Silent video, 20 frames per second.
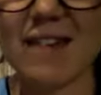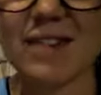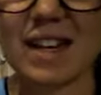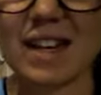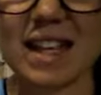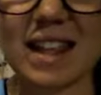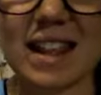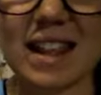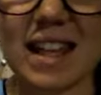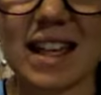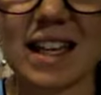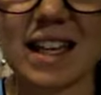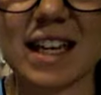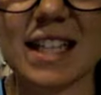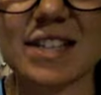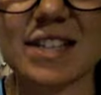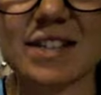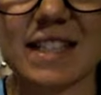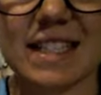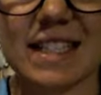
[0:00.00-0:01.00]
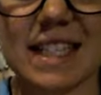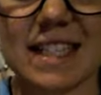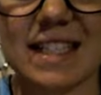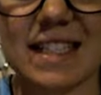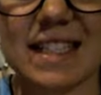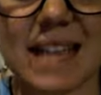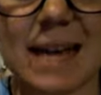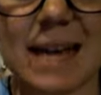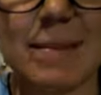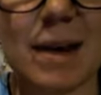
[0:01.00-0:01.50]
anything interesting to
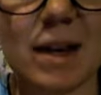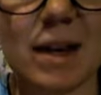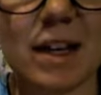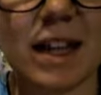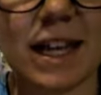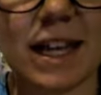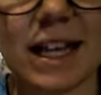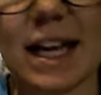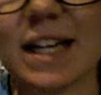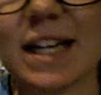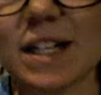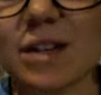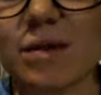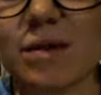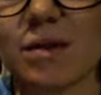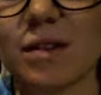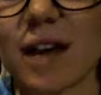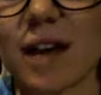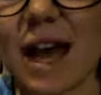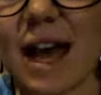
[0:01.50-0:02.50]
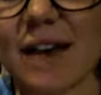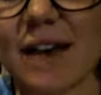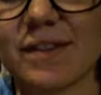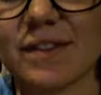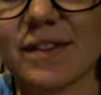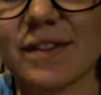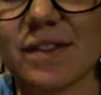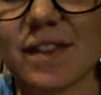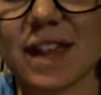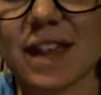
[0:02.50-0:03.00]
say about it like I do have
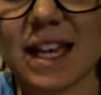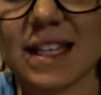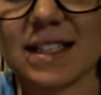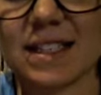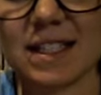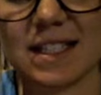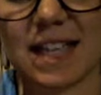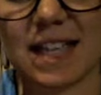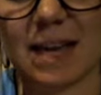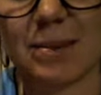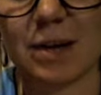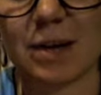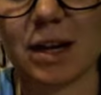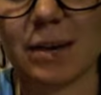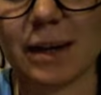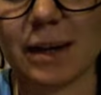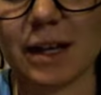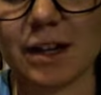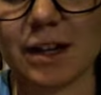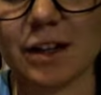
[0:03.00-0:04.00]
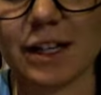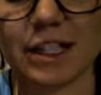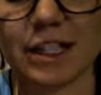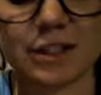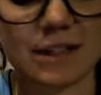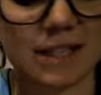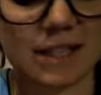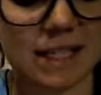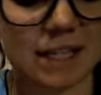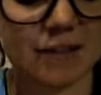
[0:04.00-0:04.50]
things to say about all my other
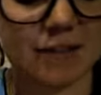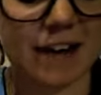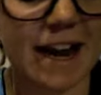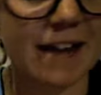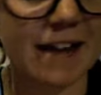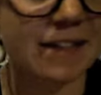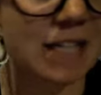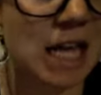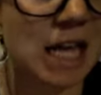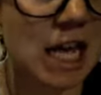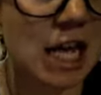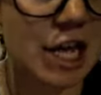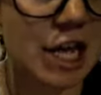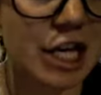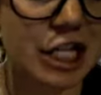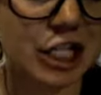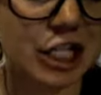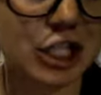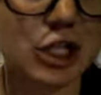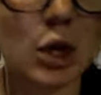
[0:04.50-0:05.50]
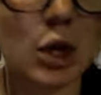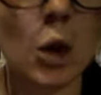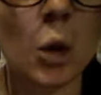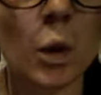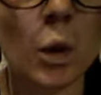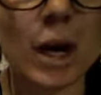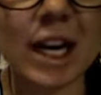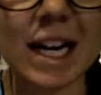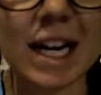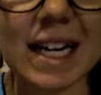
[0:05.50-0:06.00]
interesting graphs. So
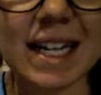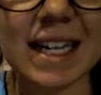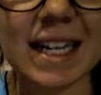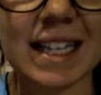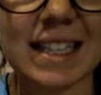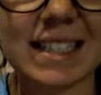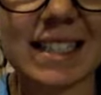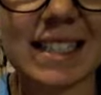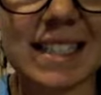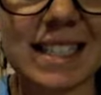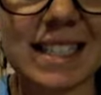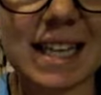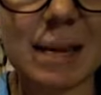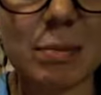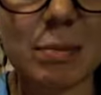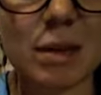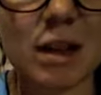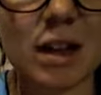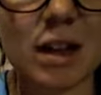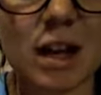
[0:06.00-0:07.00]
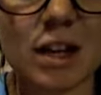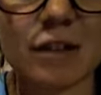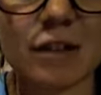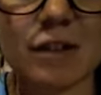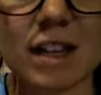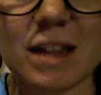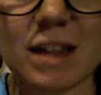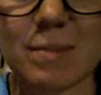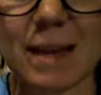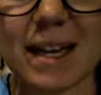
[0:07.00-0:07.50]
we're gonna skip the
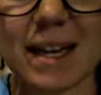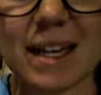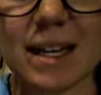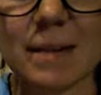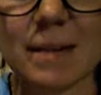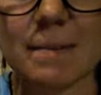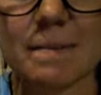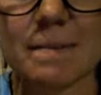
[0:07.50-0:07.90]
logarithmic.